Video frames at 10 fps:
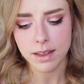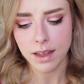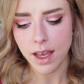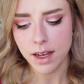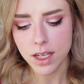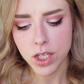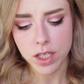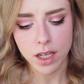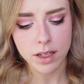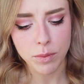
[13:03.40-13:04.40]
is again
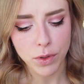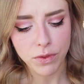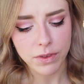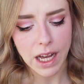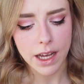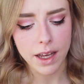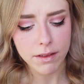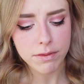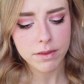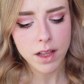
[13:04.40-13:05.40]
shade number
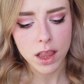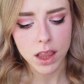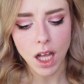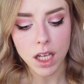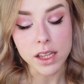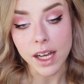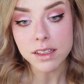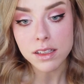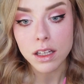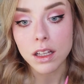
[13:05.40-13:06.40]
five, Long
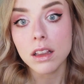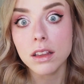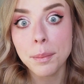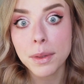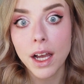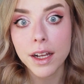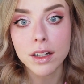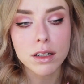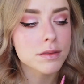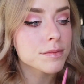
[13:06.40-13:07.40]
Lasting Lip
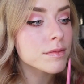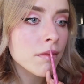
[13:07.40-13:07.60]
Liner.